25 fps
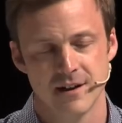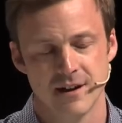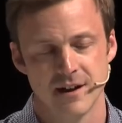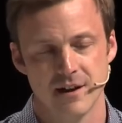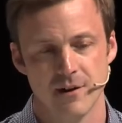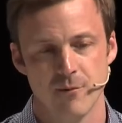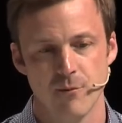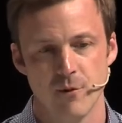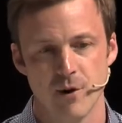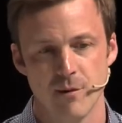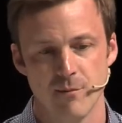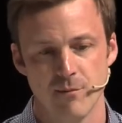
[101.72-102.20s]
And
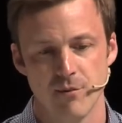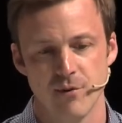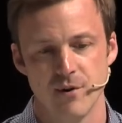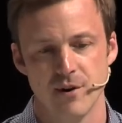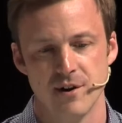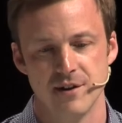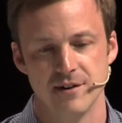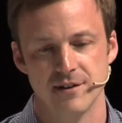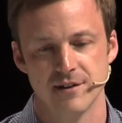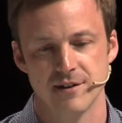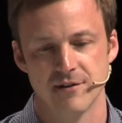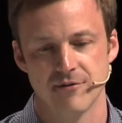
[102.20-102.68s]
at one
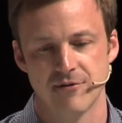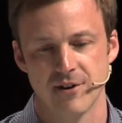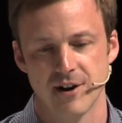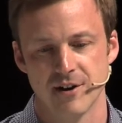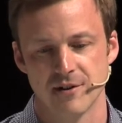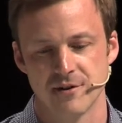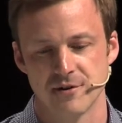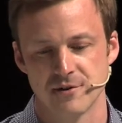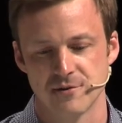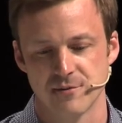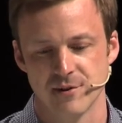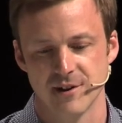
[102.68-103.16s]
point, the
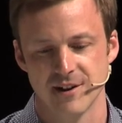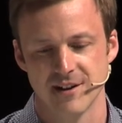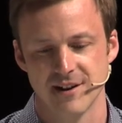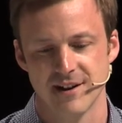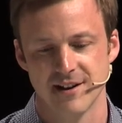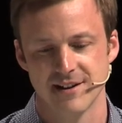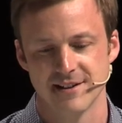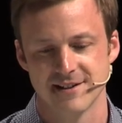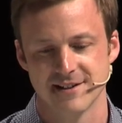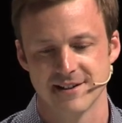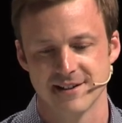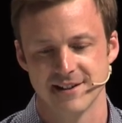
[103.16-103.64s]
founders
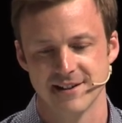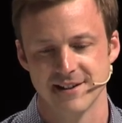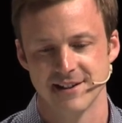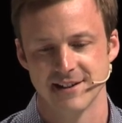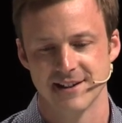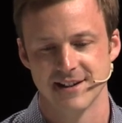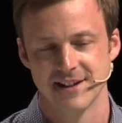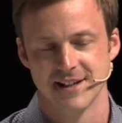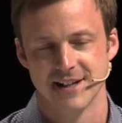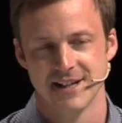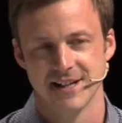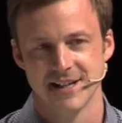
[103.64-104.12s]
realized that
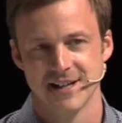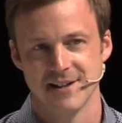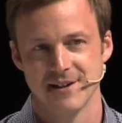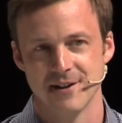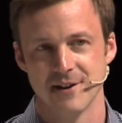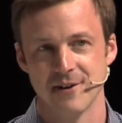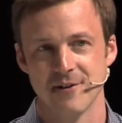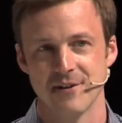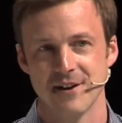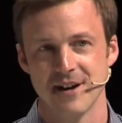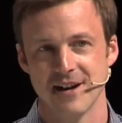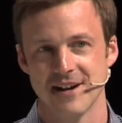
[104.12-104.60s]
you
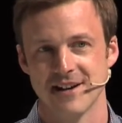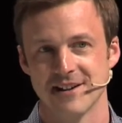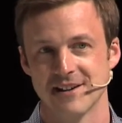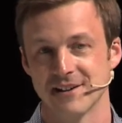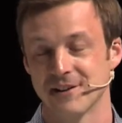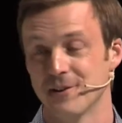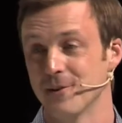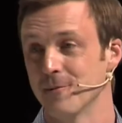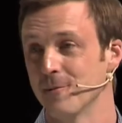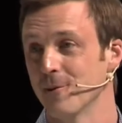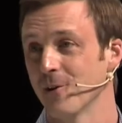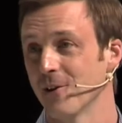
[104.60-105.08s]
know, they had
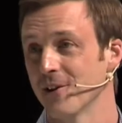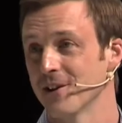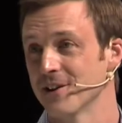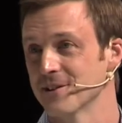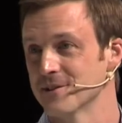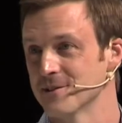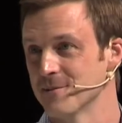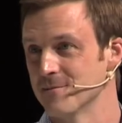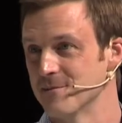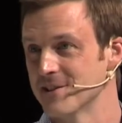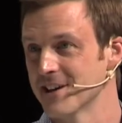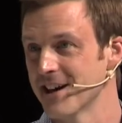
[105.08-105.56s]
accumulated
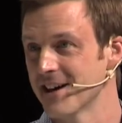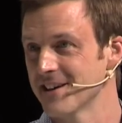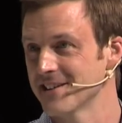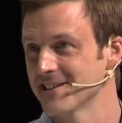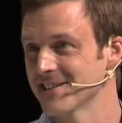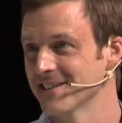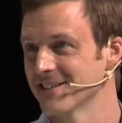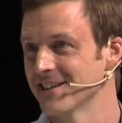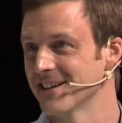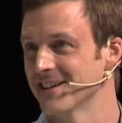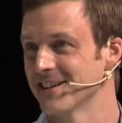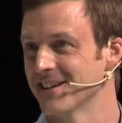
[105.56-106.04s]
some
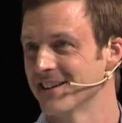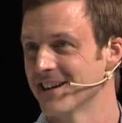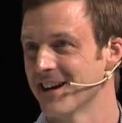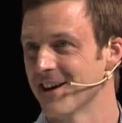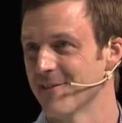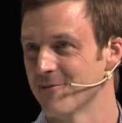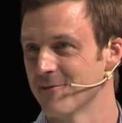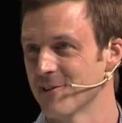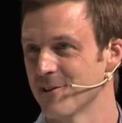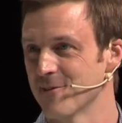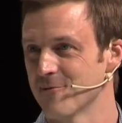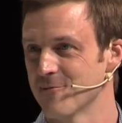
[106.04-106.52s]
debt, they didn't
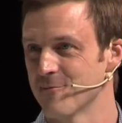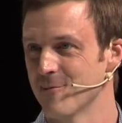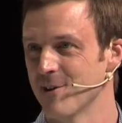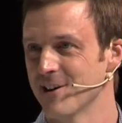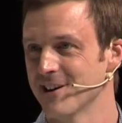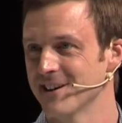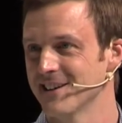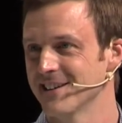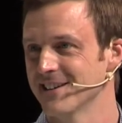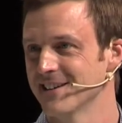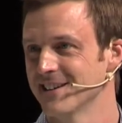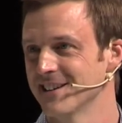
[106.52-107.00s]
have enough
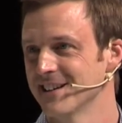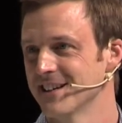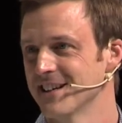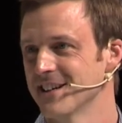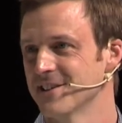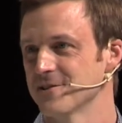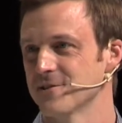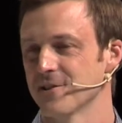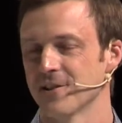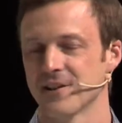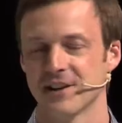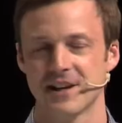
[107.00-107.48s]
money,
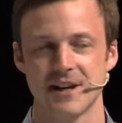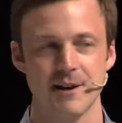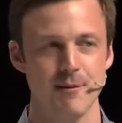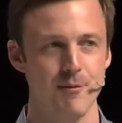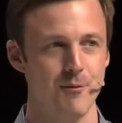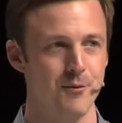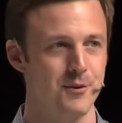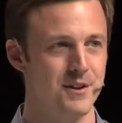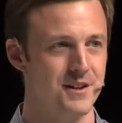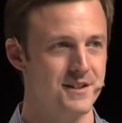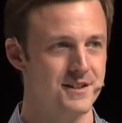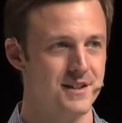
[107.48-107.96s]
and so they came
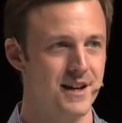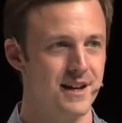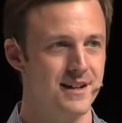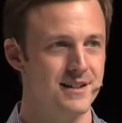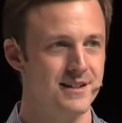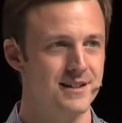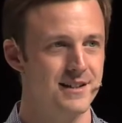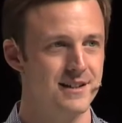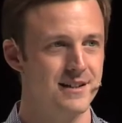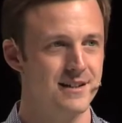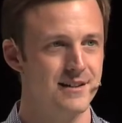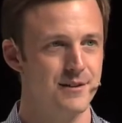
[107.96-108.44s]
up with this
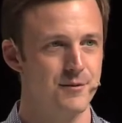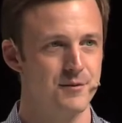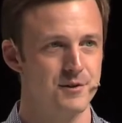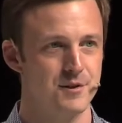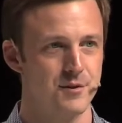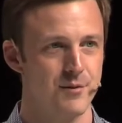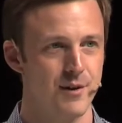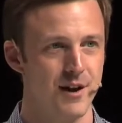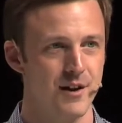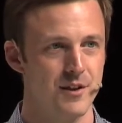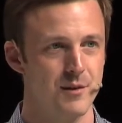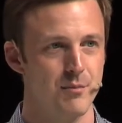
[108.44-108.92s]
idea, it was
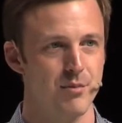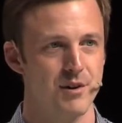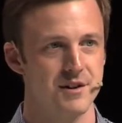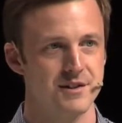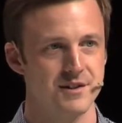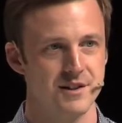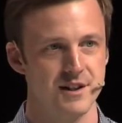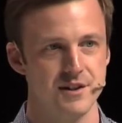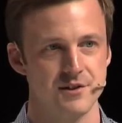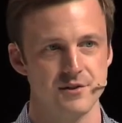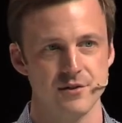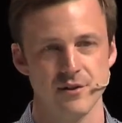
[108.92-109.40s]
around the
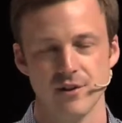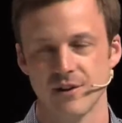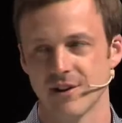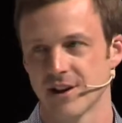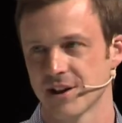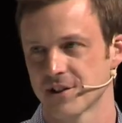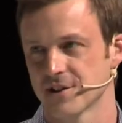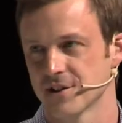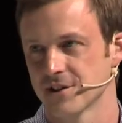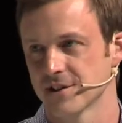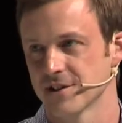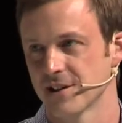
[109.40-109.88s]
presidential
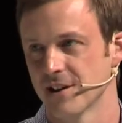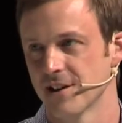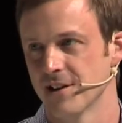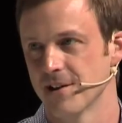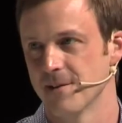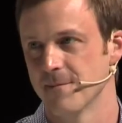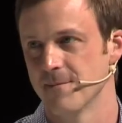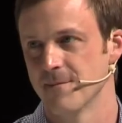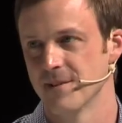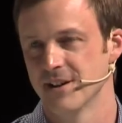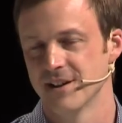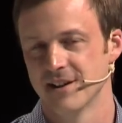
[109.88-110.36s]
election
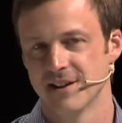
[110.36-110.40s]
time,